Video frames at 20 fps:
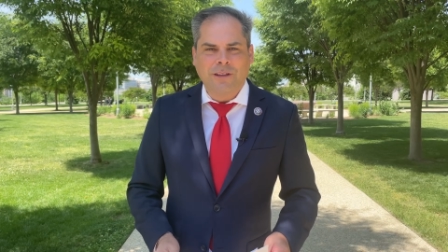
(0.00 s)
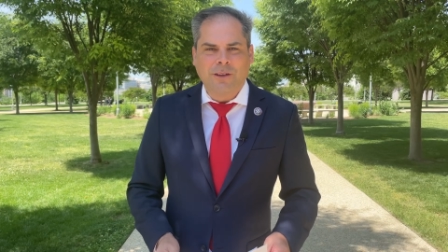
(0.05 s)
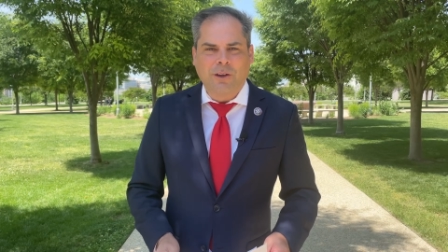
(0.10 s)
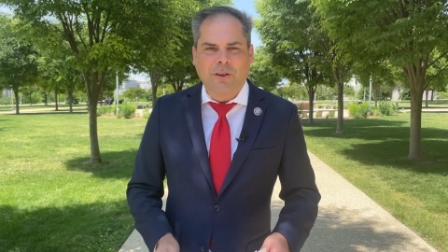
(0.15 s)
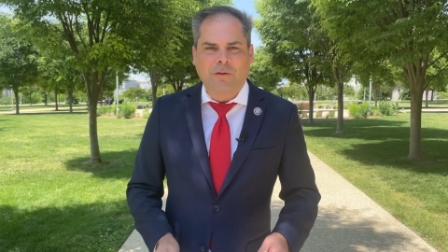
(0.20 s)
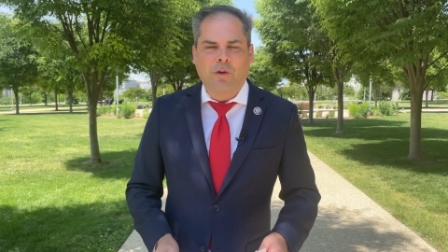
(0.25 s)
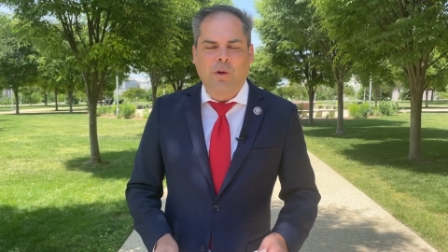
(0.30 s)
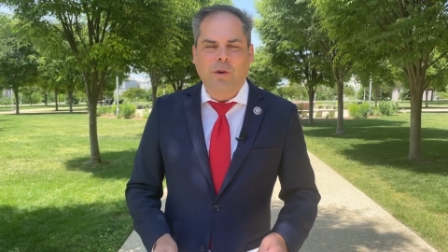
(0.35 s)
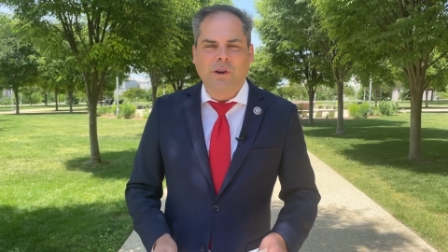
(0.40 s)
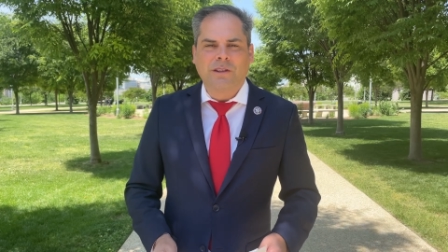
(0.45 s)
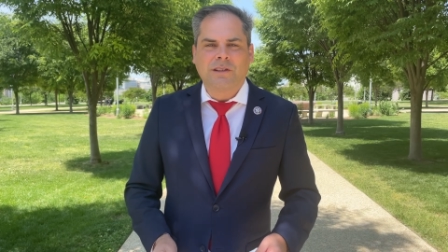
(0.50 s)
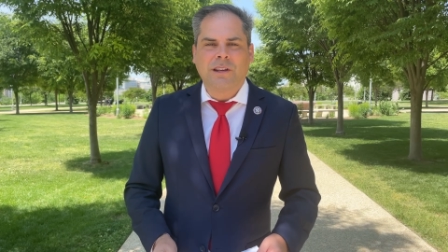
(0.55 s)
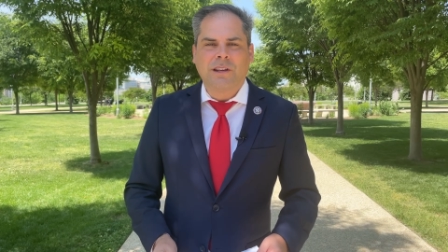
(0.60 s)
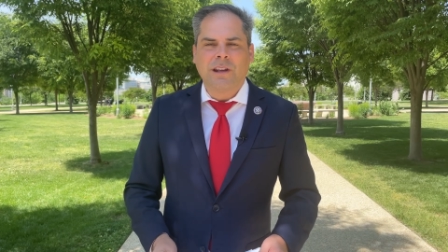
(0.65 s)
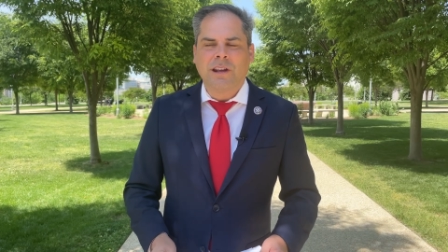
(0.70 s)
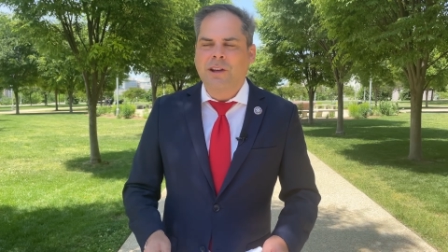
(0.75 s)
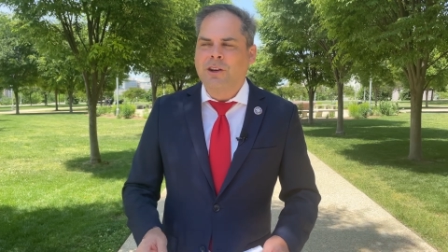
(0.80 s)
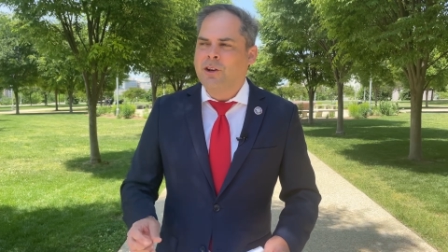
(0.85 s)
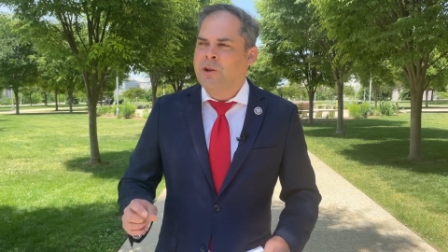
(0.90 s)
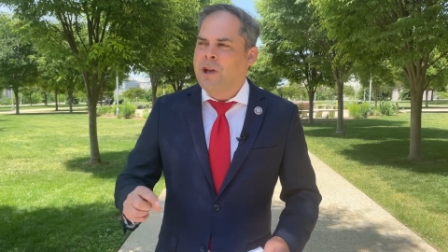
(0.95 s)
Looking forward to
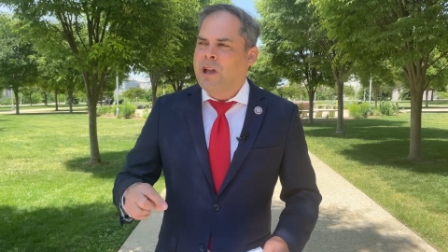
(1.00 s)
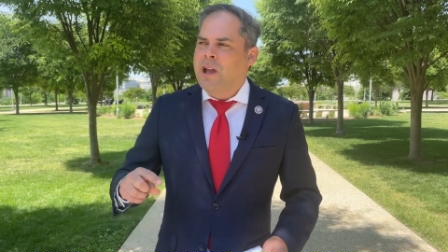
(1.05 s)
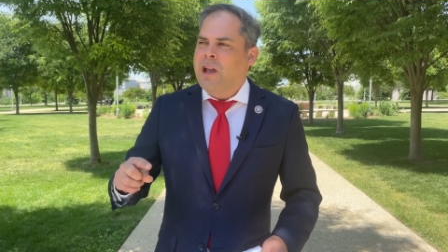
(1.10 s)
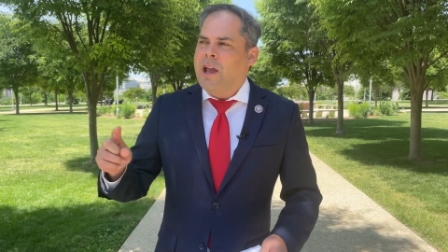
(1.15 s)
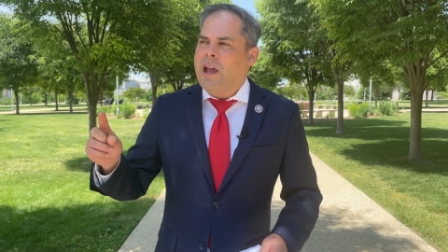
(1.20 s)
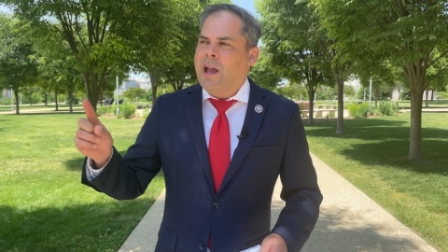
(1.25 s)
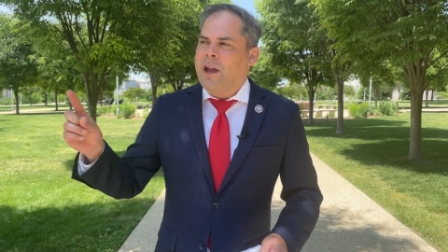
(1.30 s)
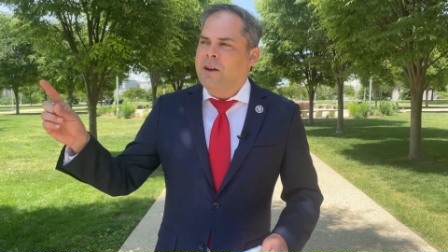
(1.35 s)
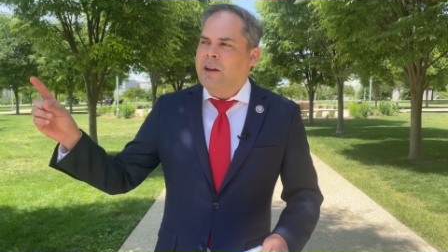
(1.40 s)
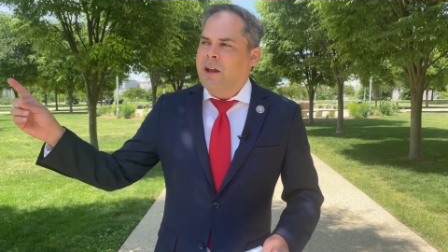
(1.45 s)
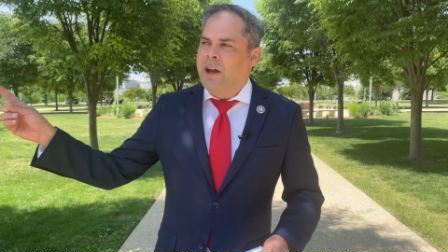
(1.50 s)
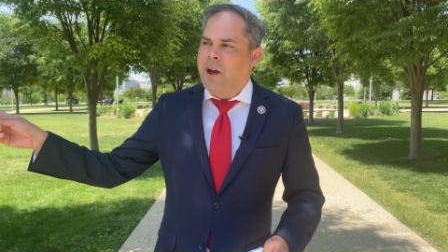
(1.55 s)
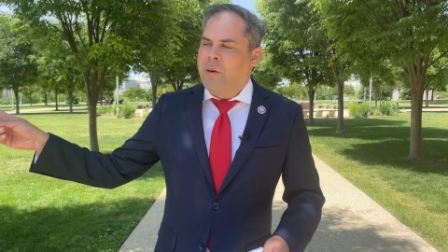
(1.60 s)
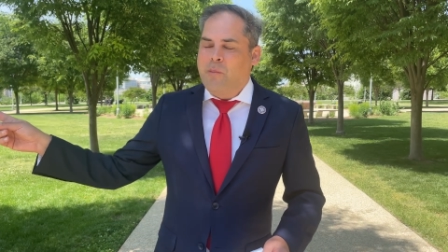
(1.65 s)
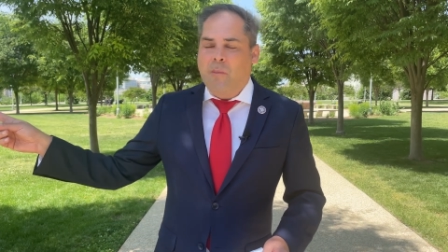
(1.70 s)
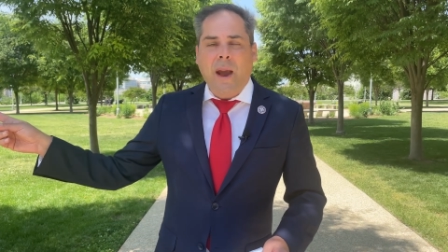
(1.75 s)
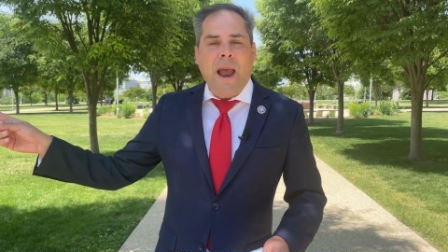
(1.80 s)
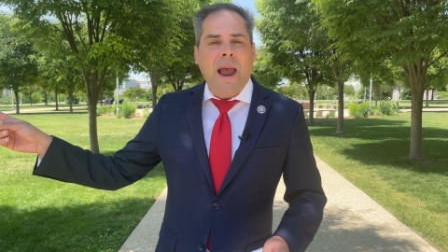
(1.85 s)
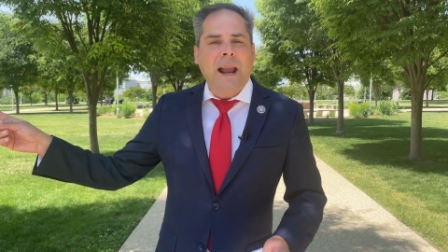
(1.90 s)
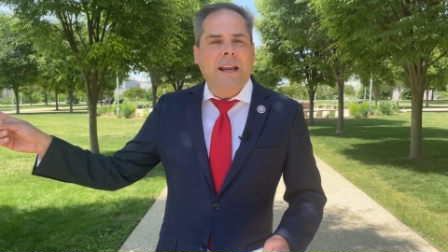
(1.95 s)
seeing you and
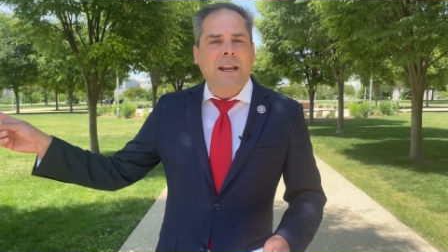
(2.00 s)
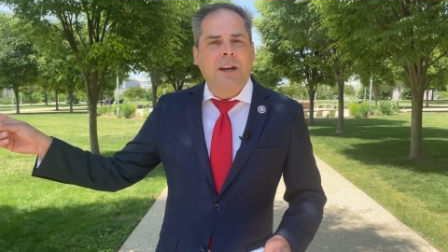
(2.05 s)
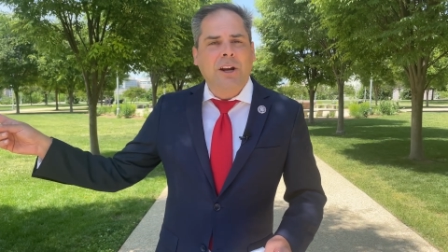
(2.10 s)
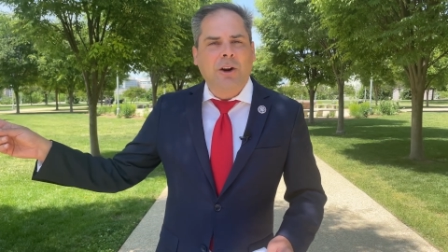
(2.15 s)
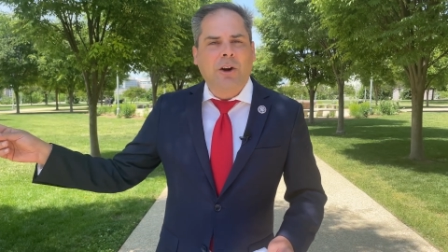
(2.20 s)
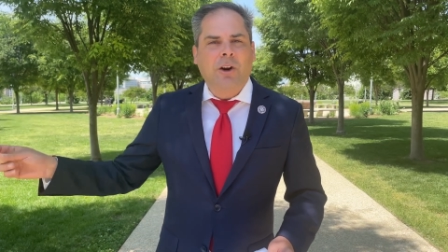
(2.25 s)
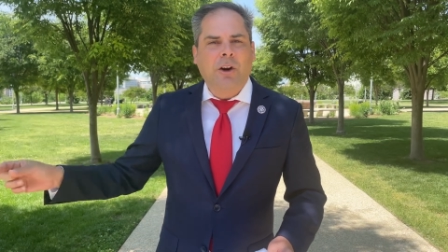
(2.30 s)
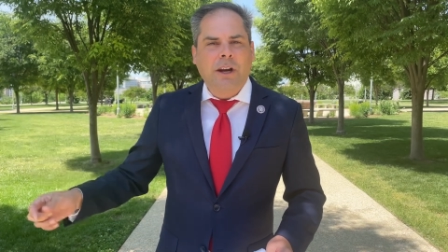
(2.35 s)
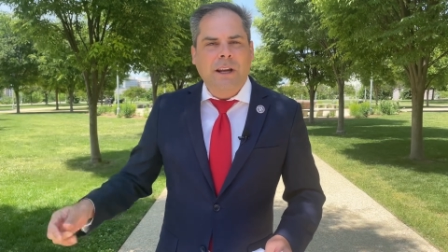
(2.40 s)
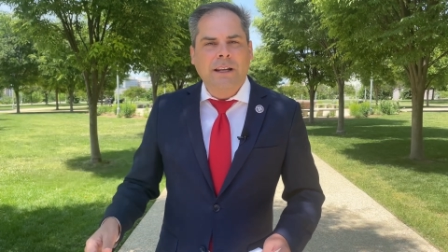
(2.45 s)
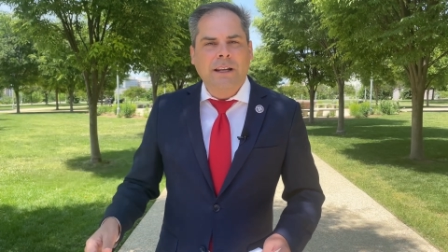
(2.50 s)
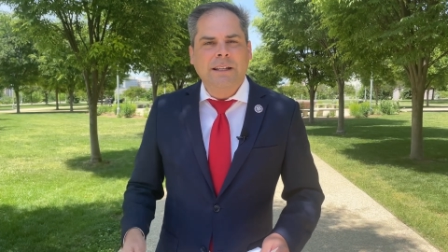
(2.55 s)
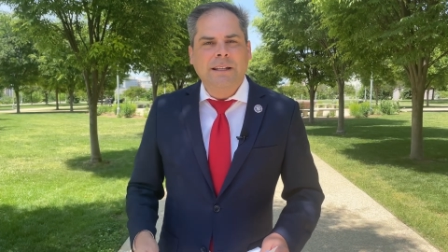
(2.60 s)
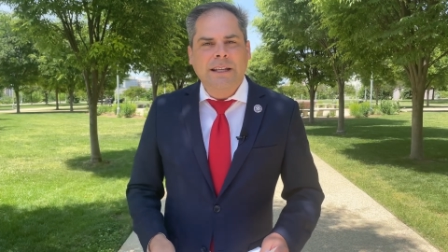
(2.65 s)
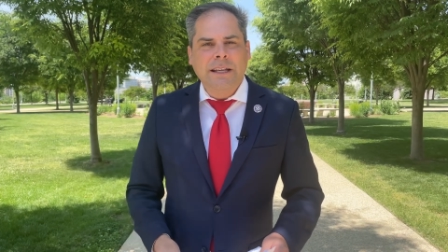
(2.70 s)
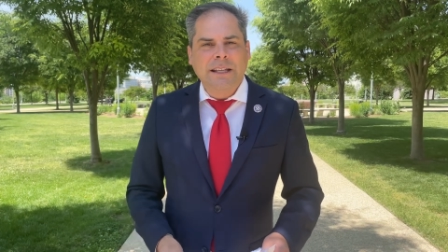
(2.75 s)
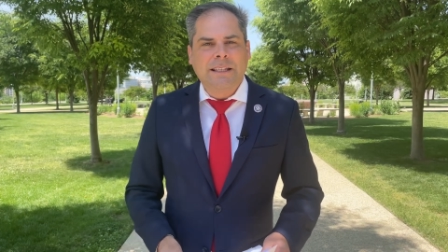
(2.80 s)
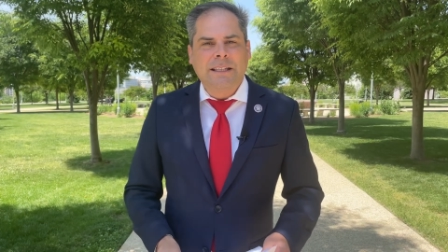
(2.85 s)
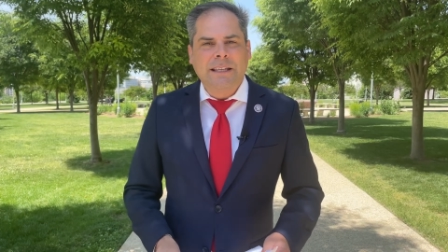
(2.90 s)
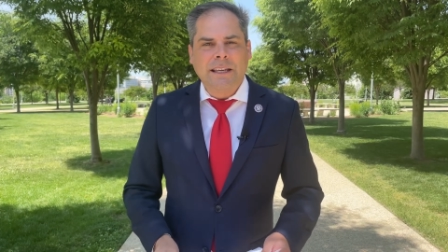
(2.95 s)
back here in
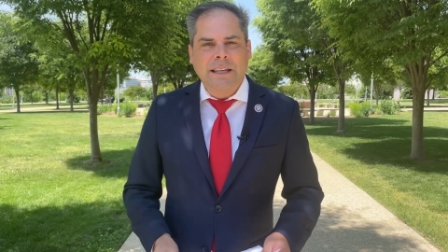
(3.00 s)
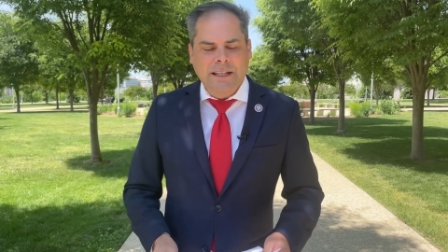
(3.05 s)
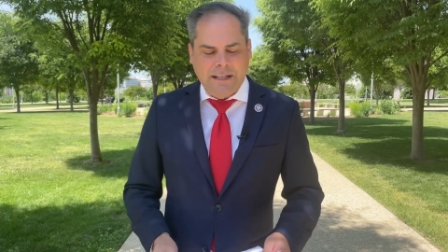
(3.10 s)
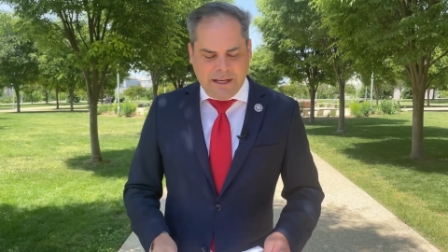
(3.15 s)
D.C.